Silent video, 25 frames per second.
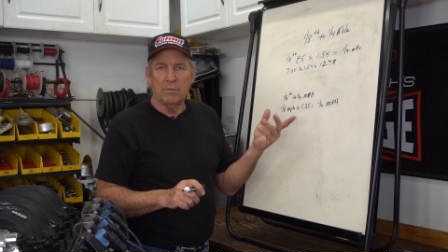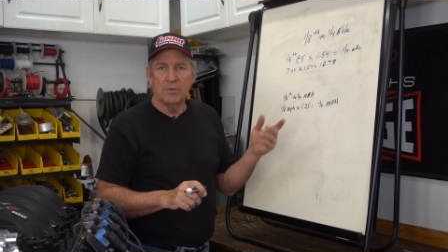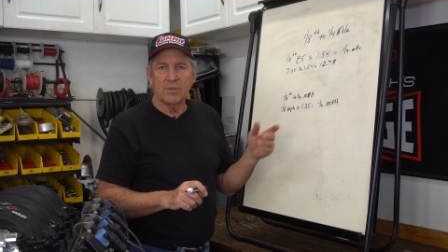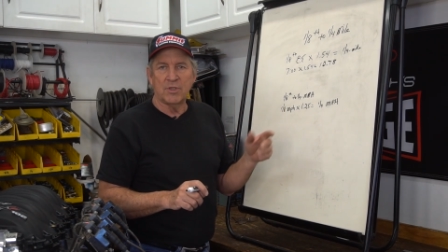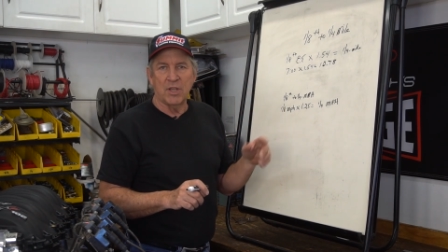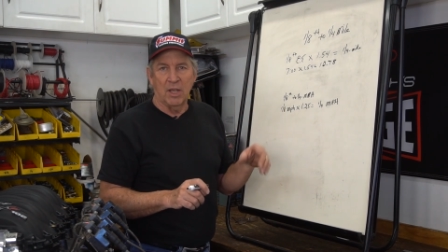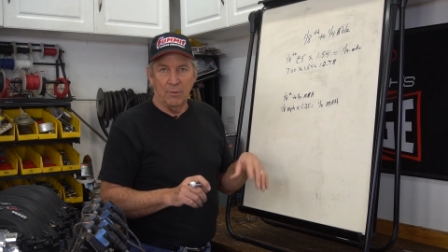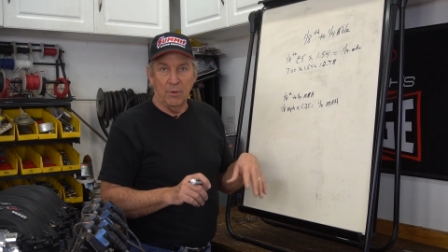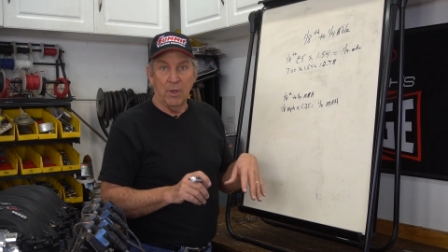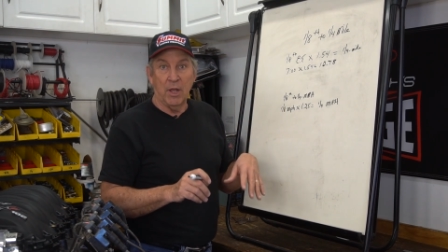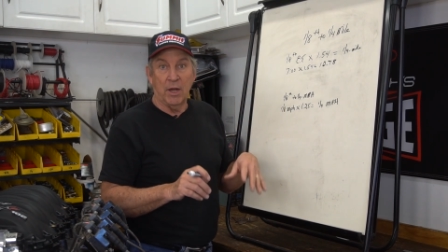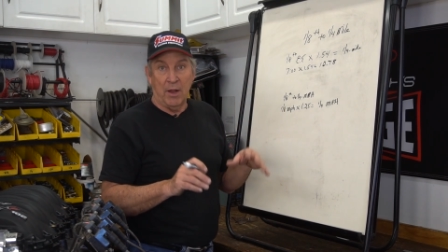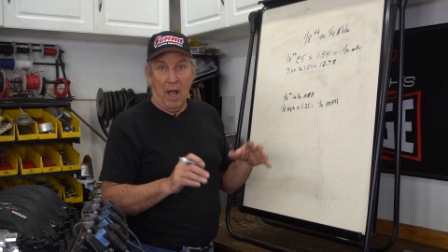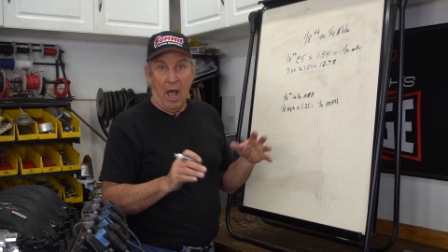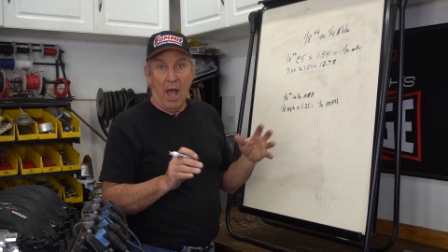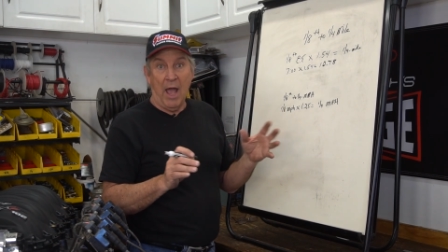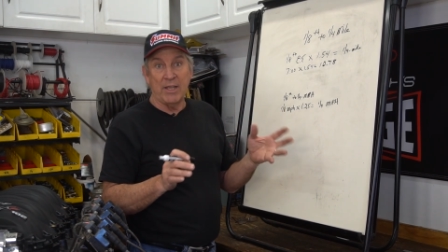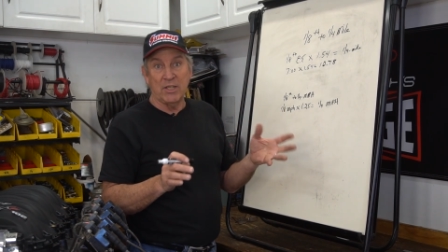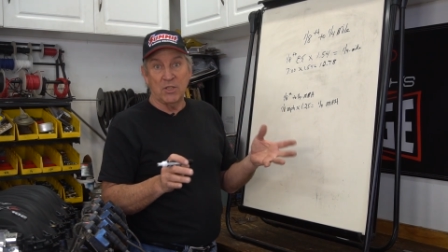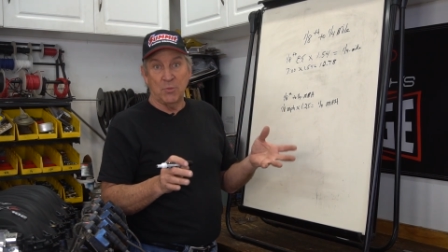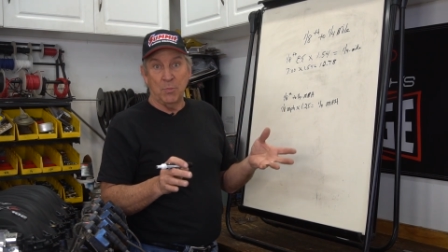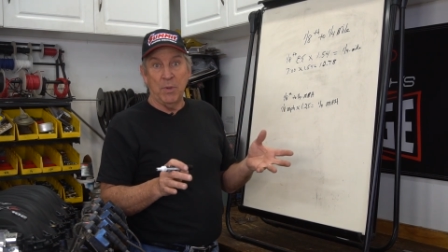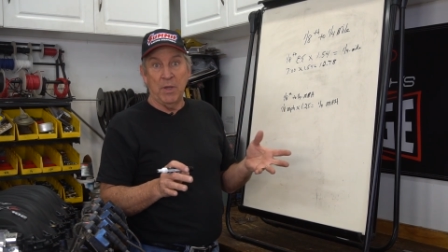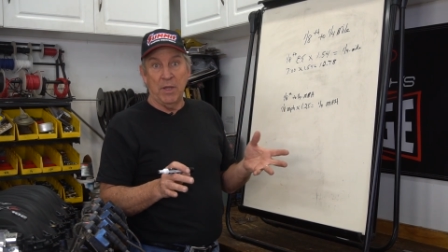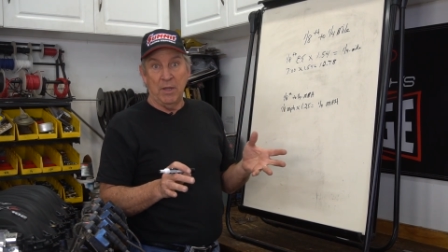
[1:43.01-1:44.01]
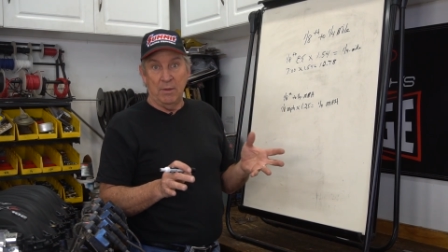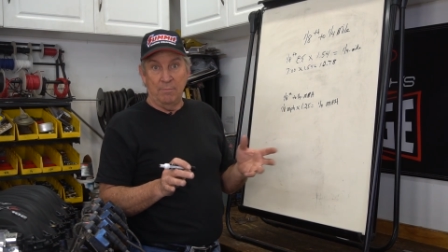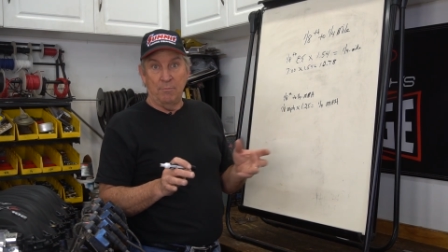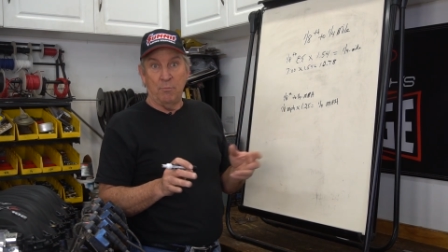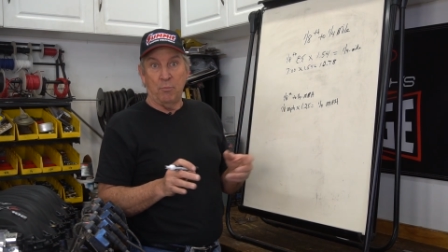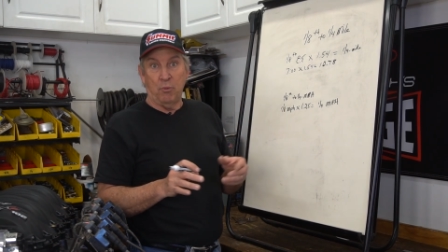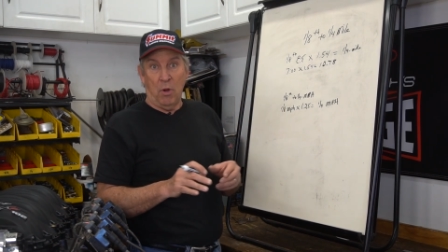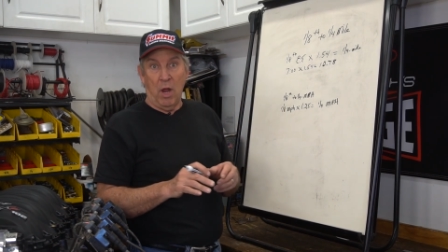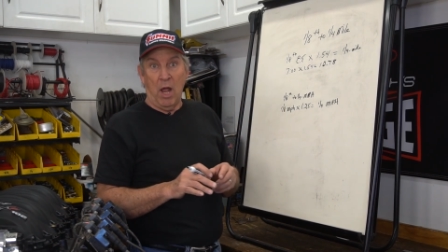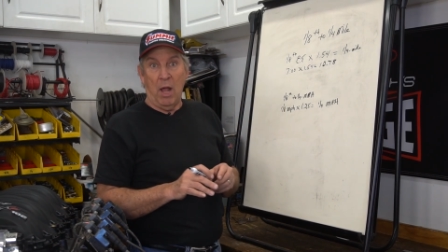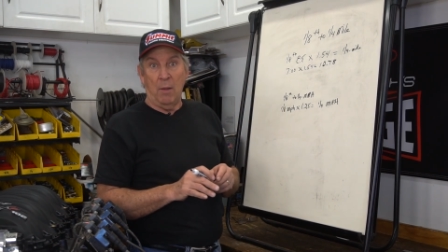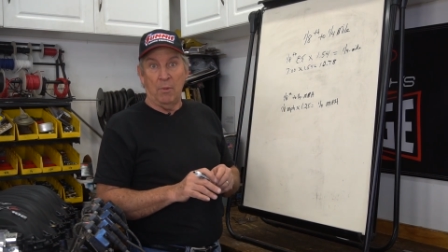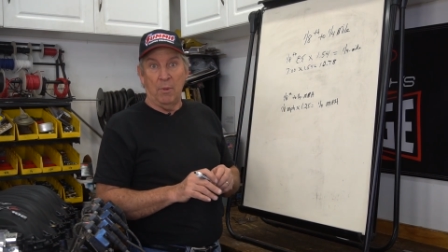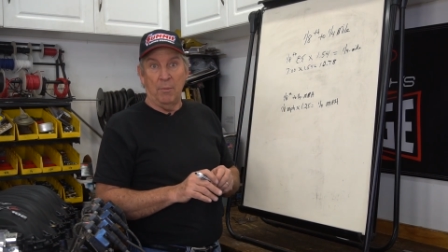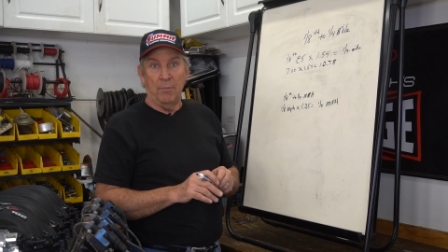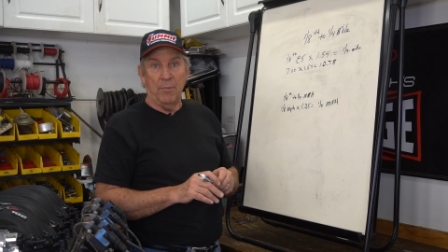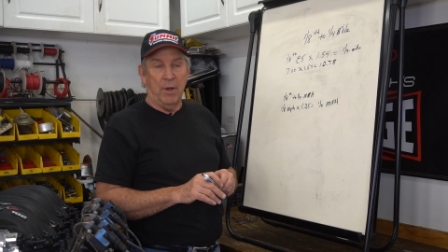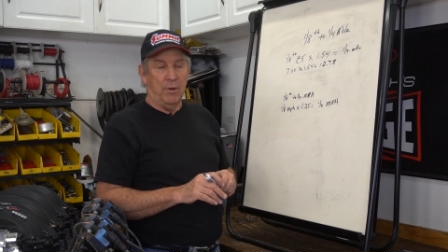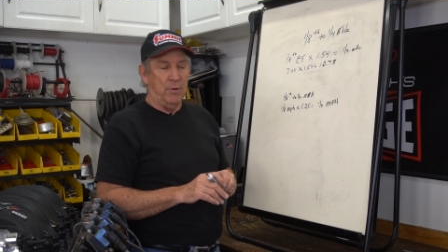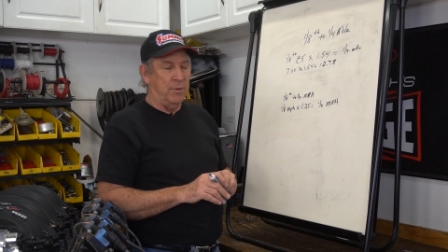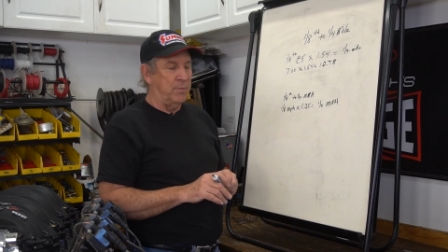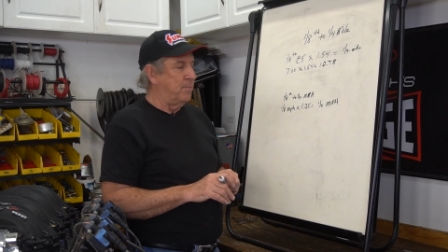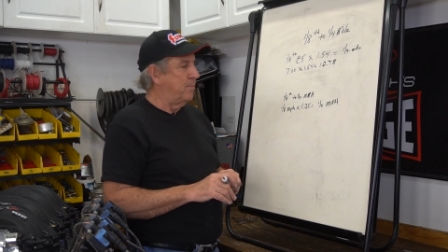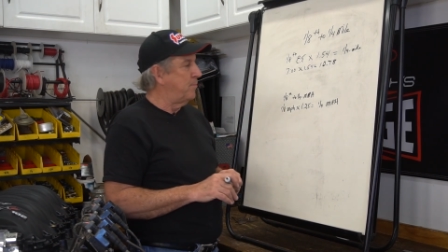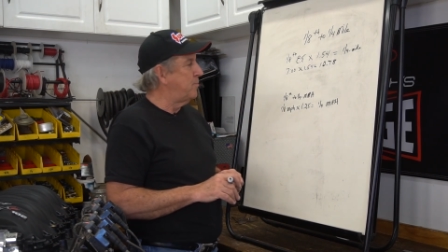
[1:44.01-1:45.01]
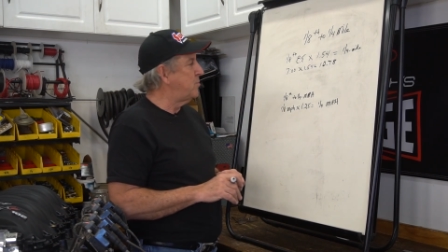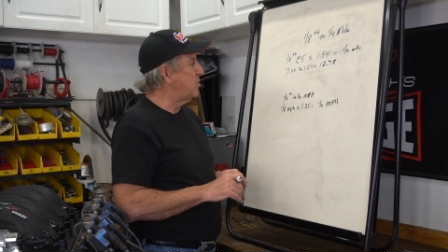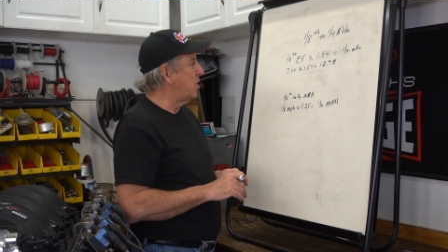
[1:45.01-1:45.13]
So you got a high speed problem there.